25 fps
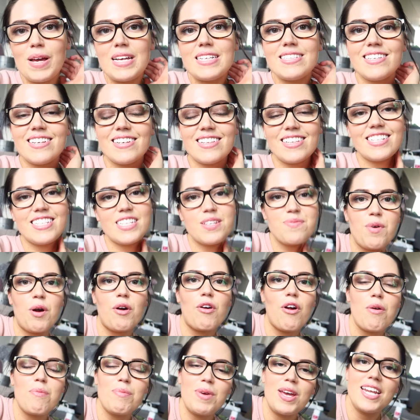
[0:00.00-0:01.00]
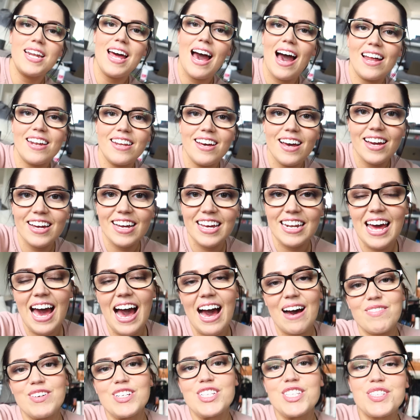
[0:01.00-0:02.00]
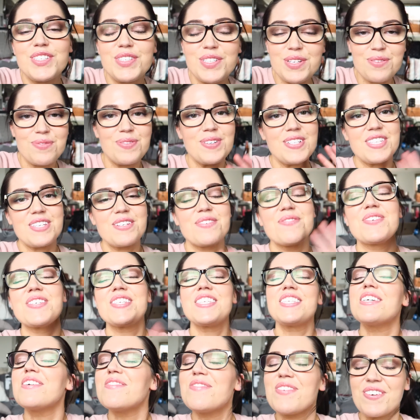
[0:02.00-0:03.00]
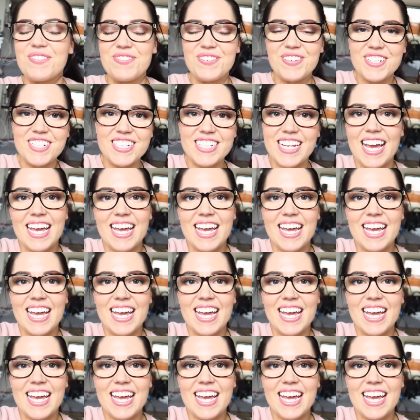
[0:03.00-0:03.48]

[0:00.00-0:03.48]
Basically tomorrow, me and Hannah are gonna have a super, super, super fun